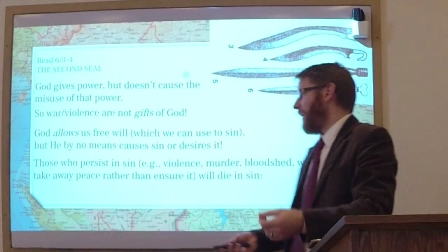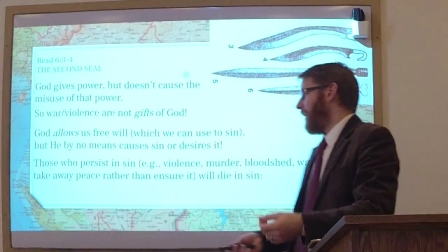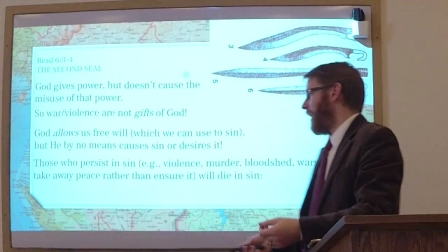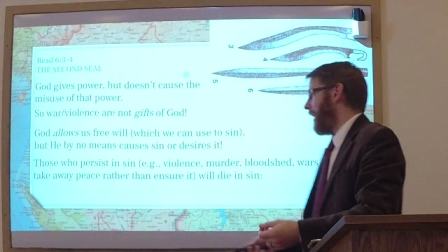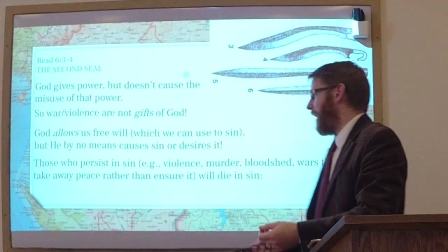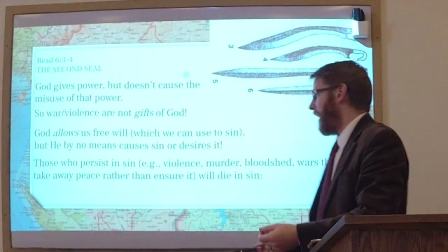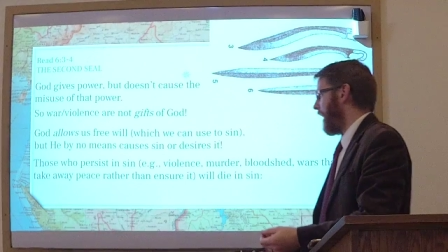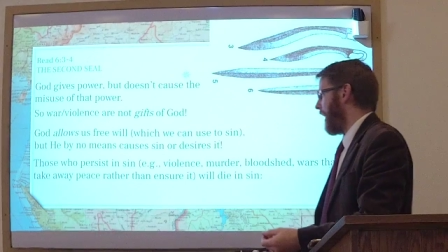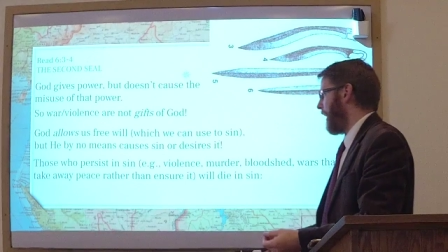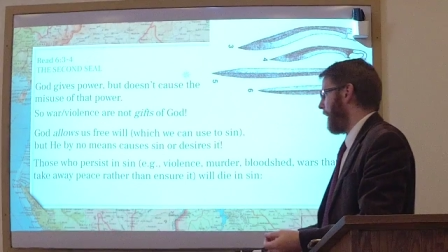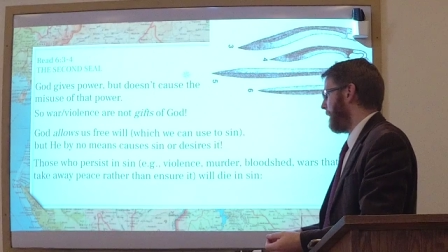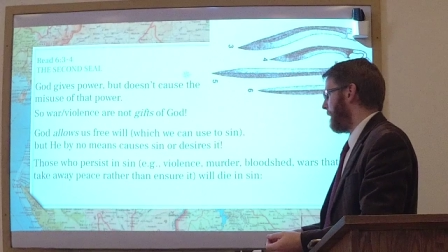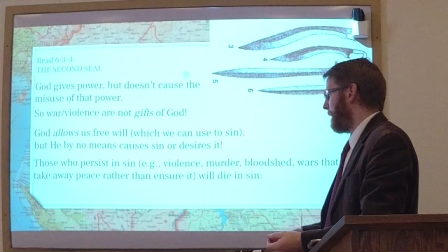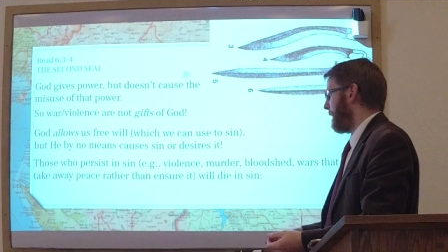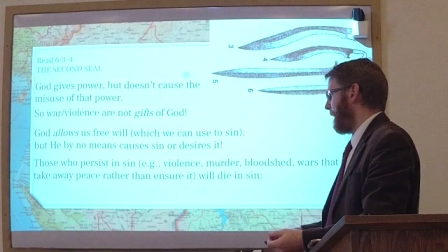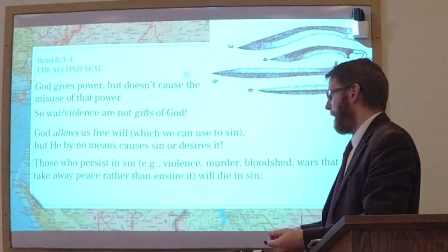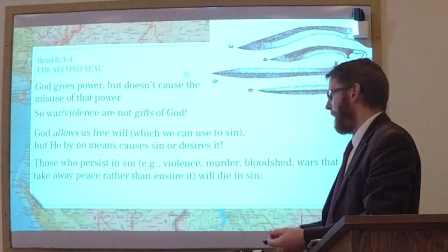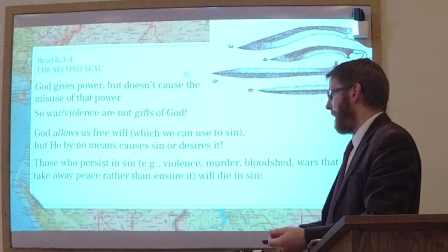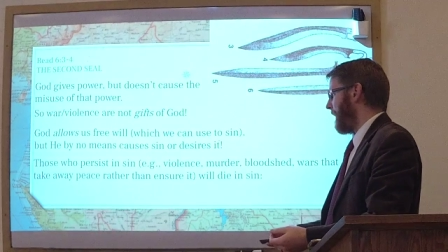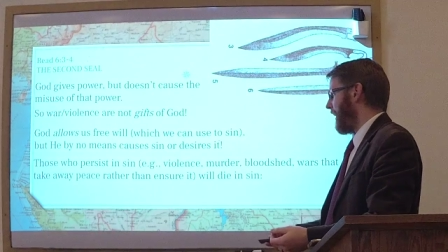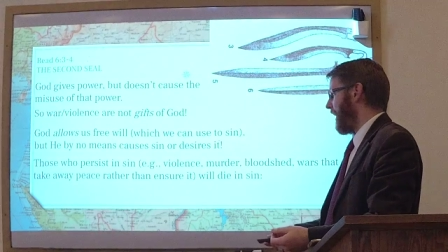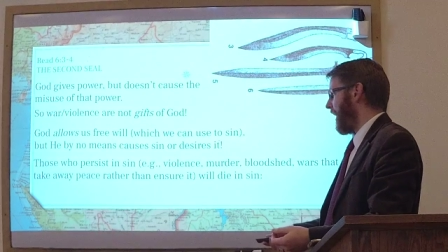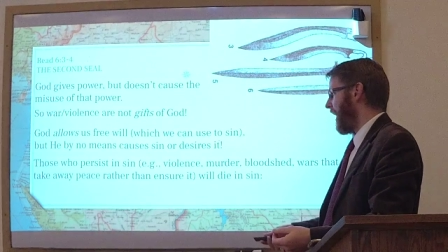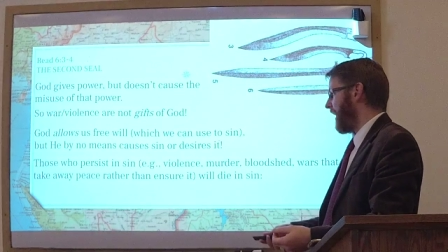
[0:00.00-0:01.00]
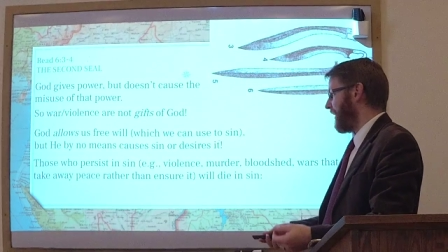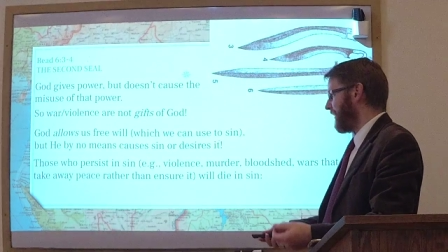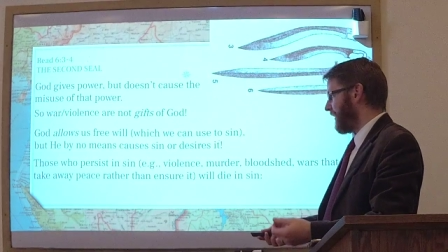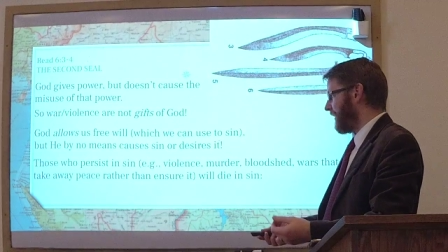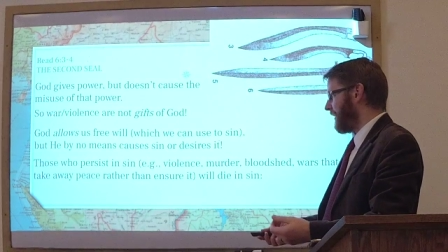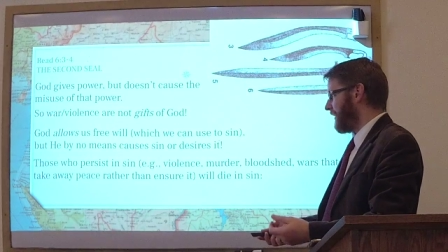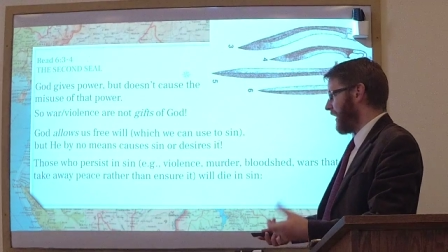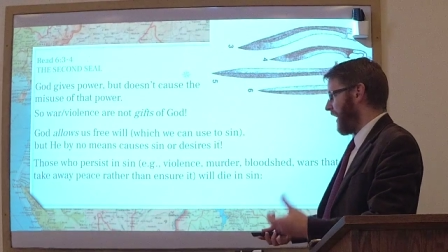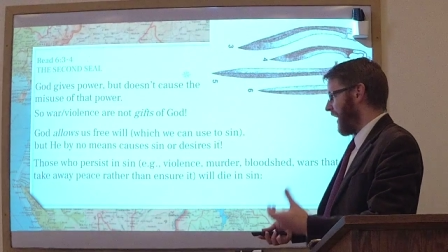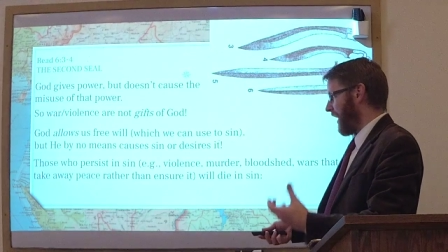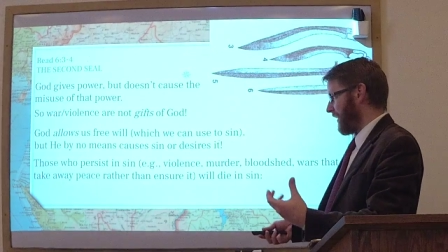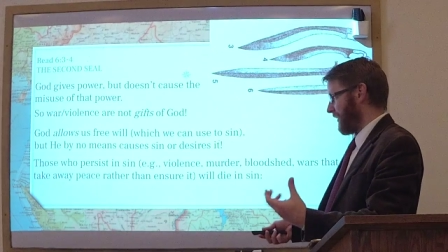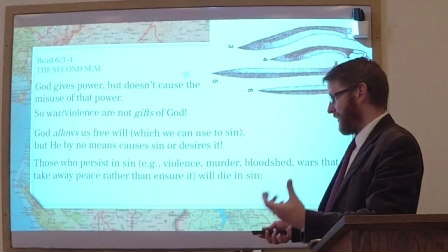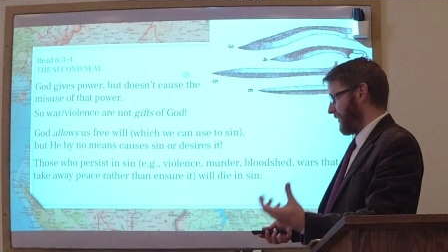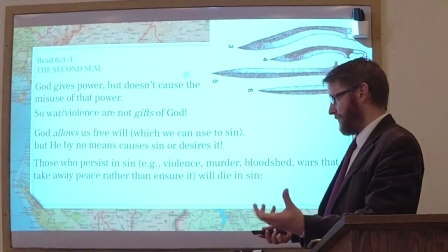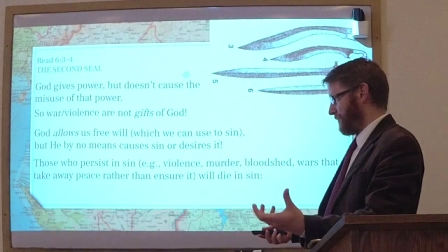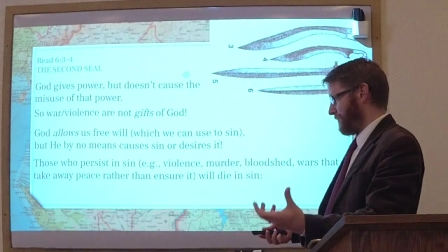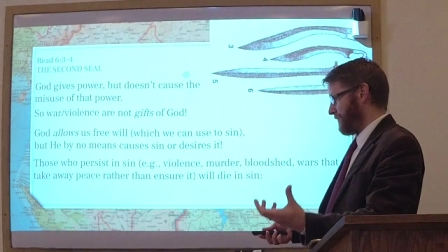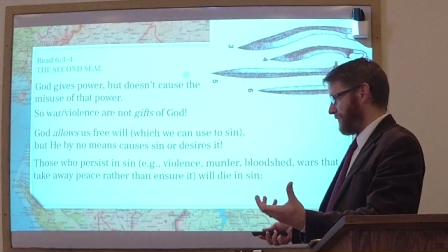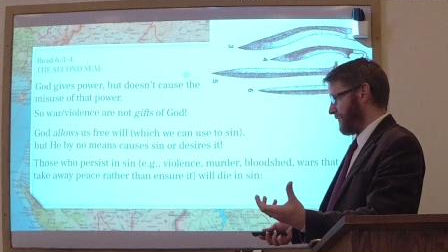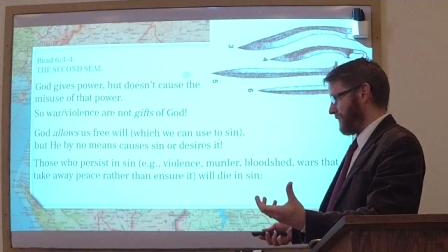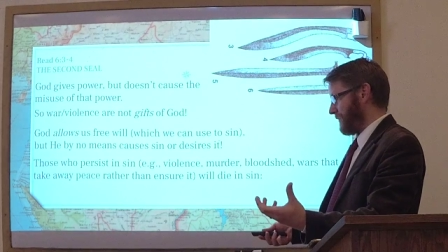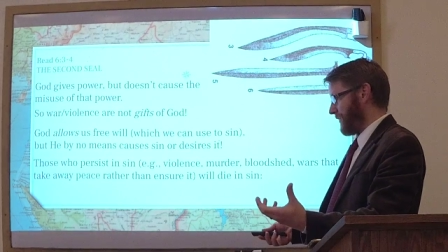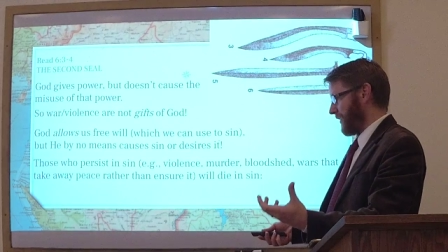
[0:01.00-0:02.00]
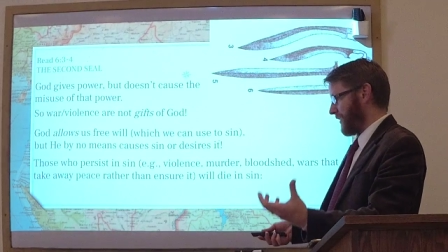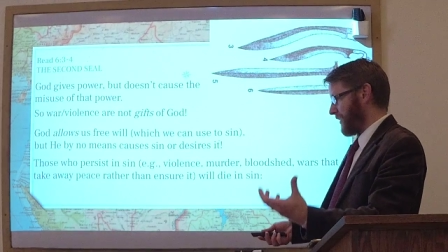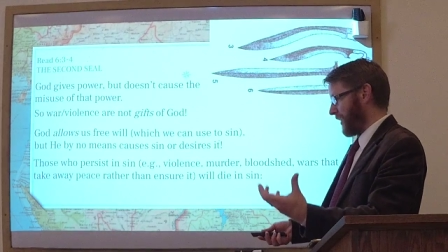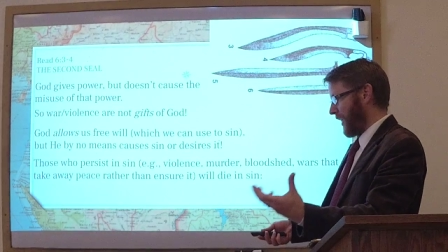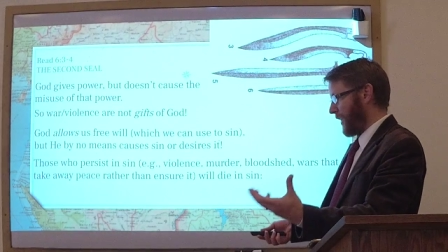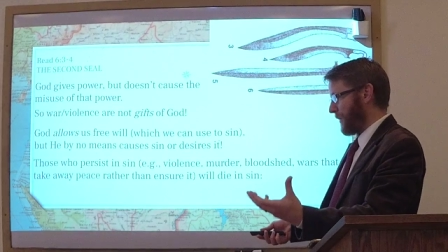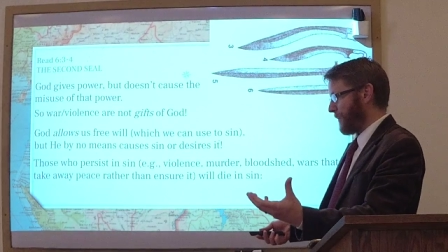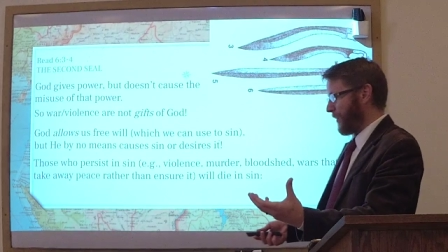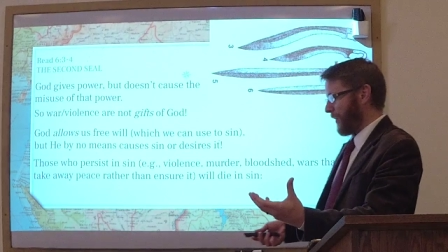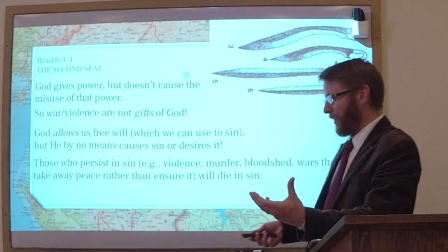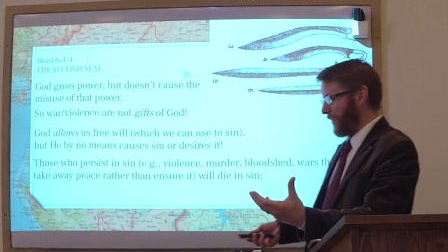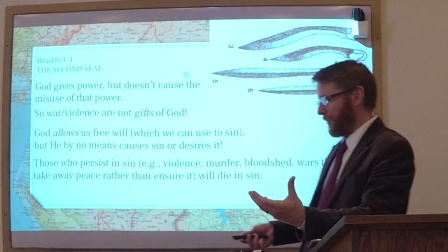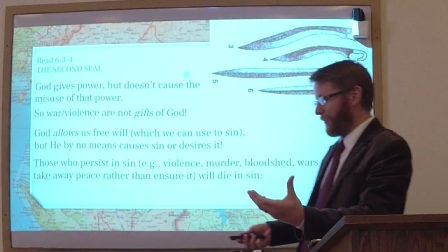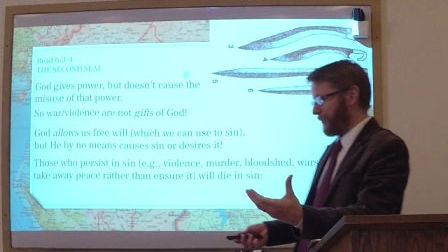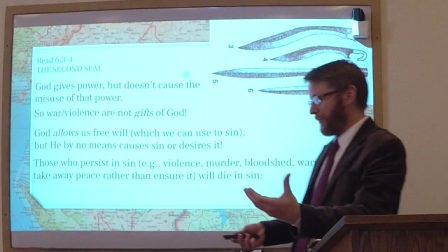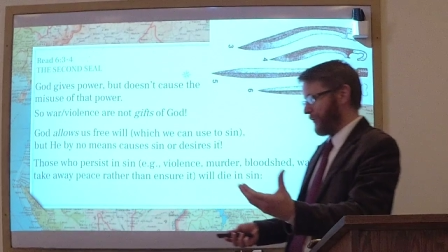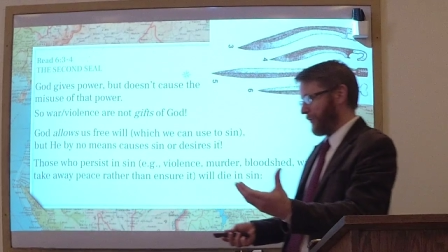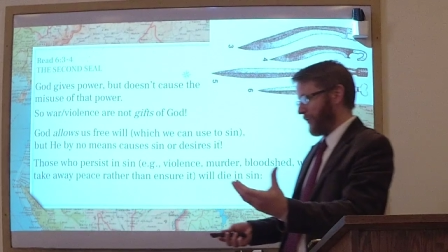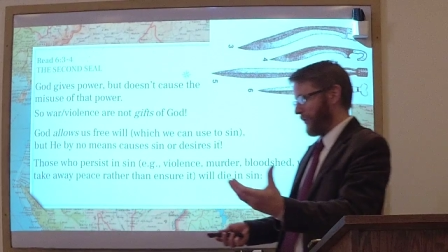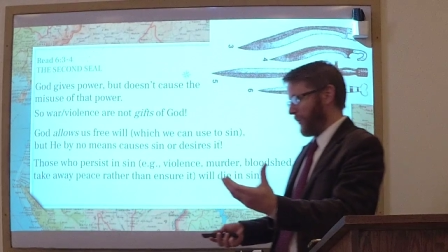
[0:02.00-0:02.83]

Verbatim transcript: Um, and, and the type of